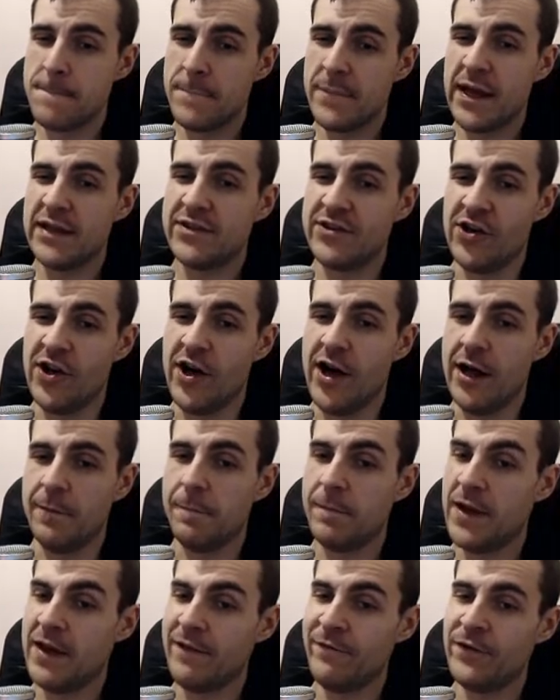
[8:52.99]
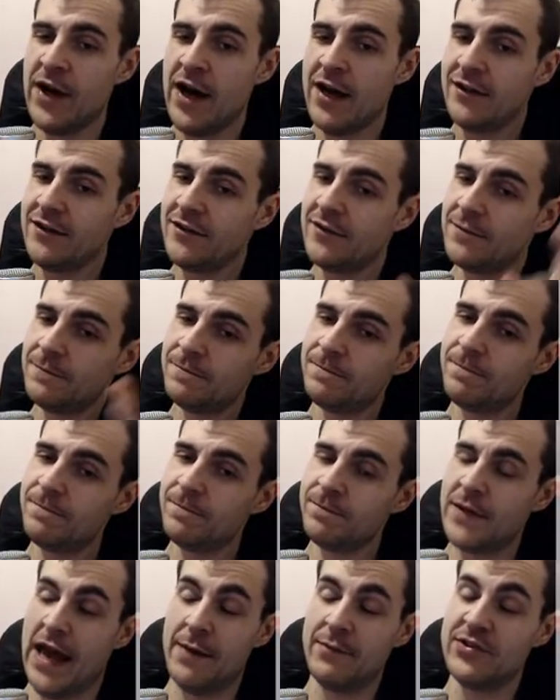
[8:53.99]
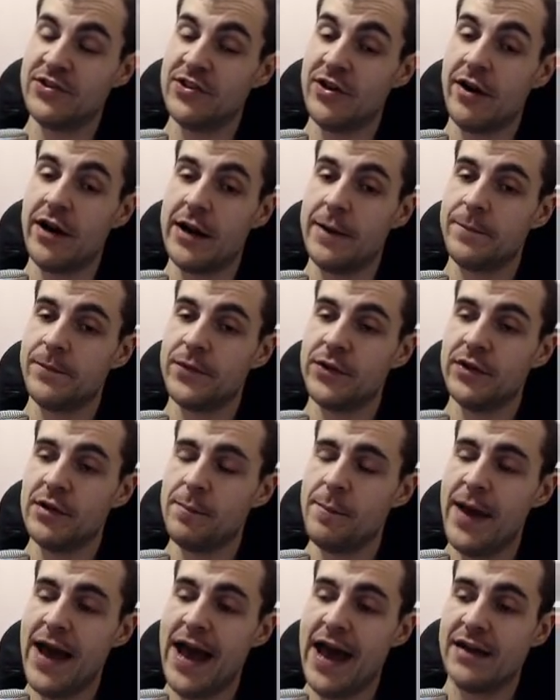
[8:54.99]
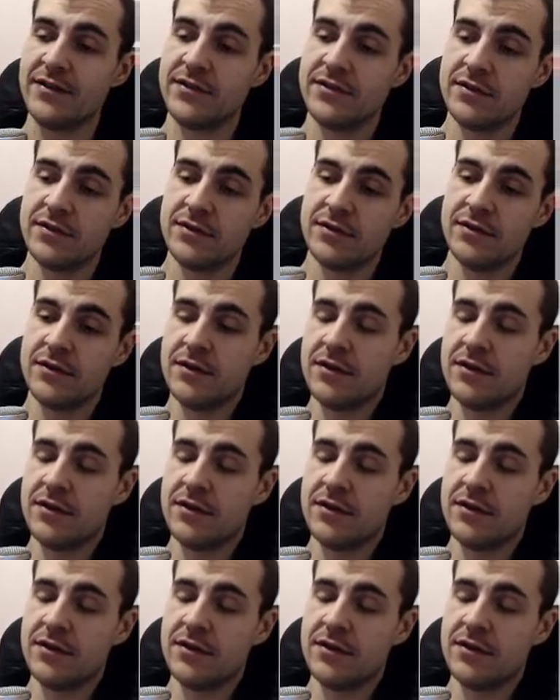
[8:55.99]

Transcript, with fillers: it's on. If not, I'm sorry, you didn't pass.